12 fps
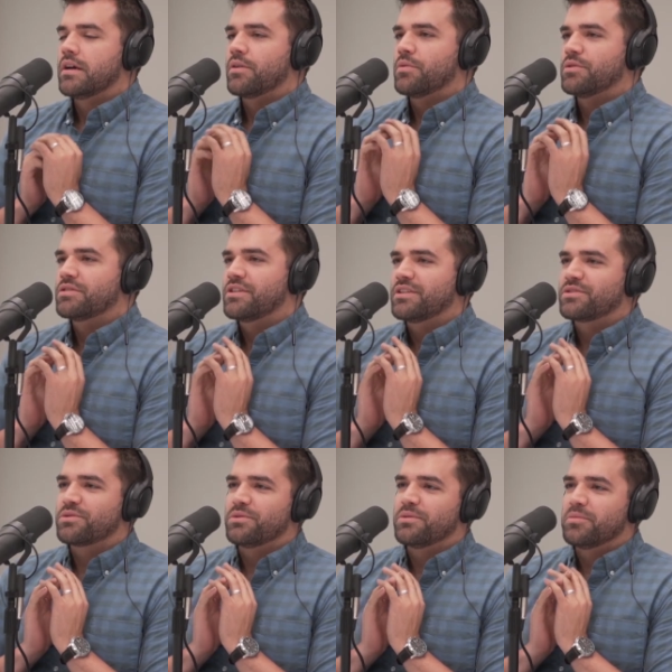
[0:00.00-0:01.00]
real estate
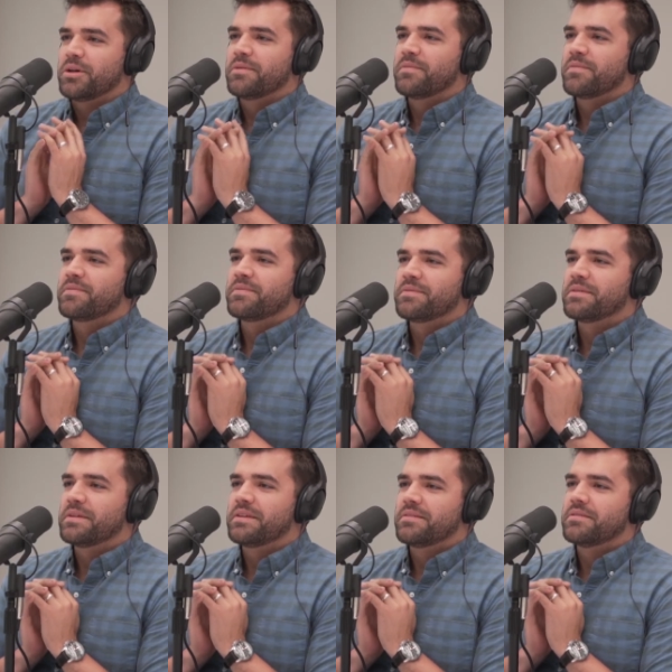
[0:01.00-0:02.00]
school, but...
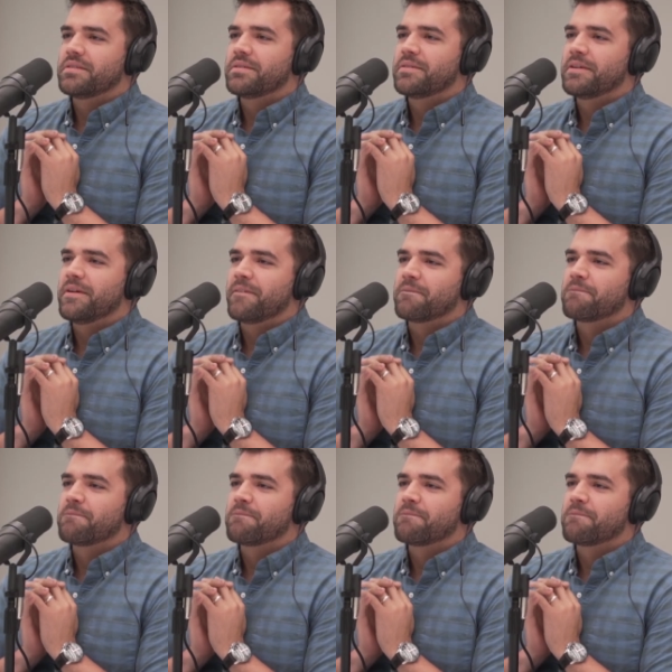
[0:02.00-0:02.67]
Love it. Yeah.